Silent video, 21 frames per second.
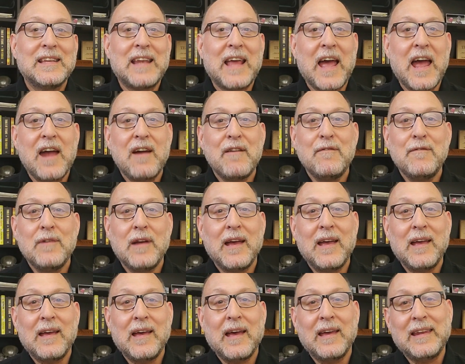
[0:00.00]
an
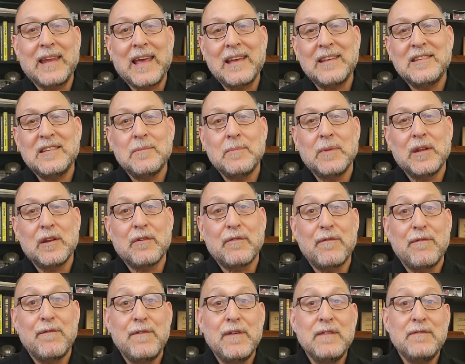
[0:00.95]
estimate of
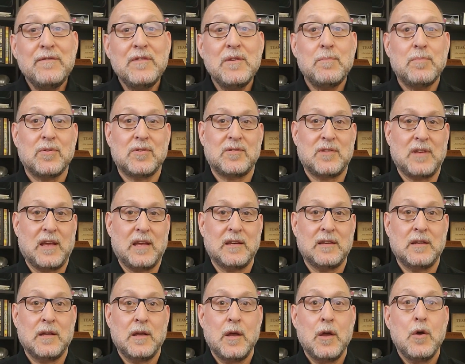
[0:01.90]

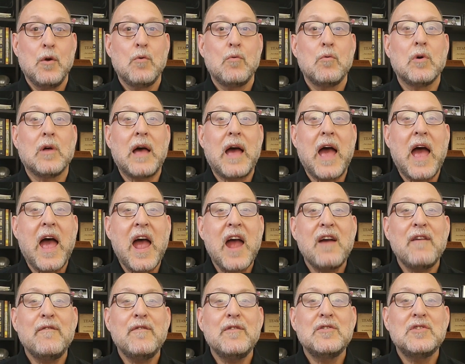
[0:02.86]
50% will
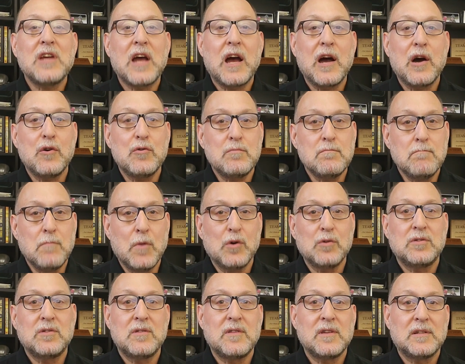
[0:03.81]
average out
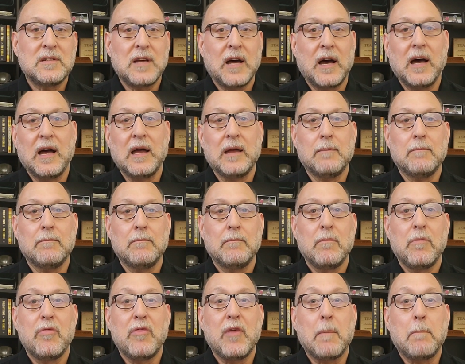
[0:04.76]
most of the time.
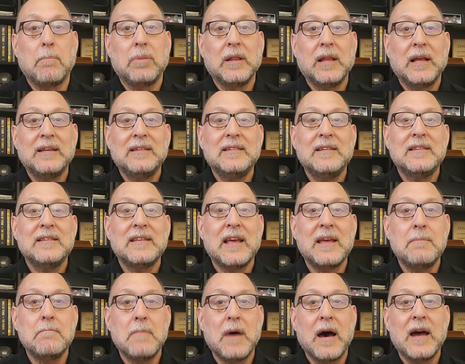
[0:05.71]
The pluses
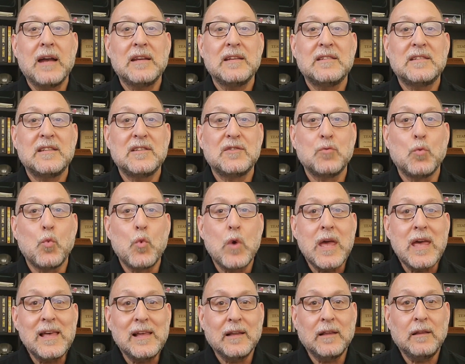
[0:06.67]
and minuses
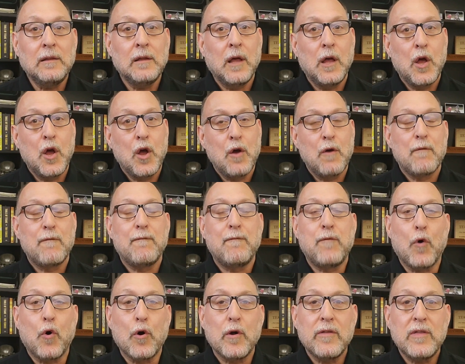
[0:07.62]
will,
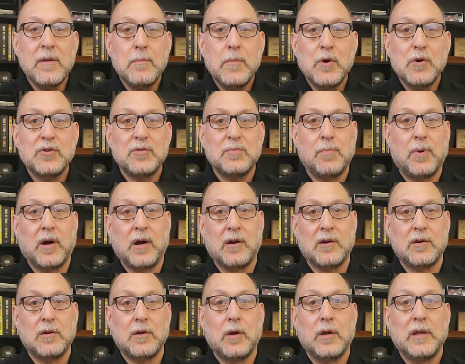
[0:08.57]
for the most
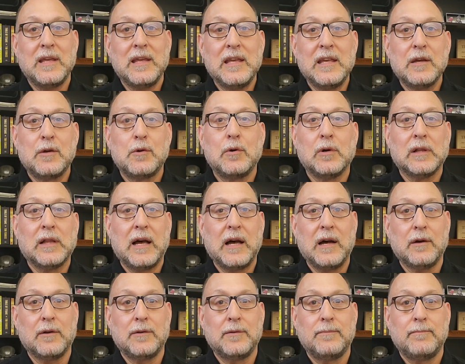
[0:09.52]
part, equal
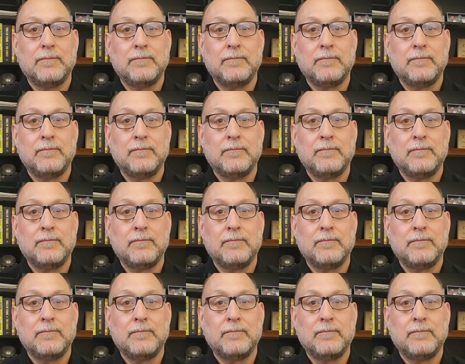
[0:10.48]
out.